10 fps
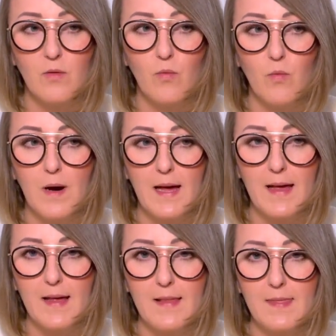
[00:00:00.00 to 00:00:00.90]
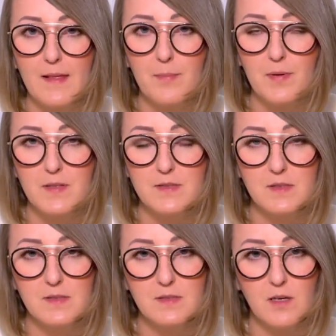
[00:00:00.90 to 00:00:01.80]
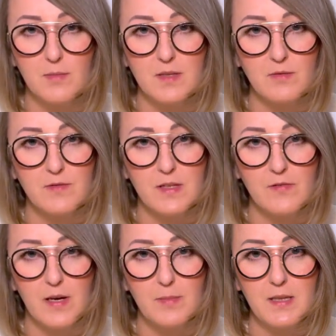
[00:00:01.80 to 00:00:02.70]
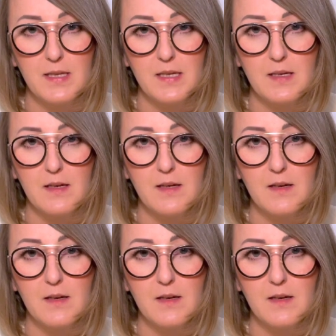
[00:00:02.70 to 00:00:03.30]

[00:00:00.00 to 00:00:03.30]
When the person is coming with the family,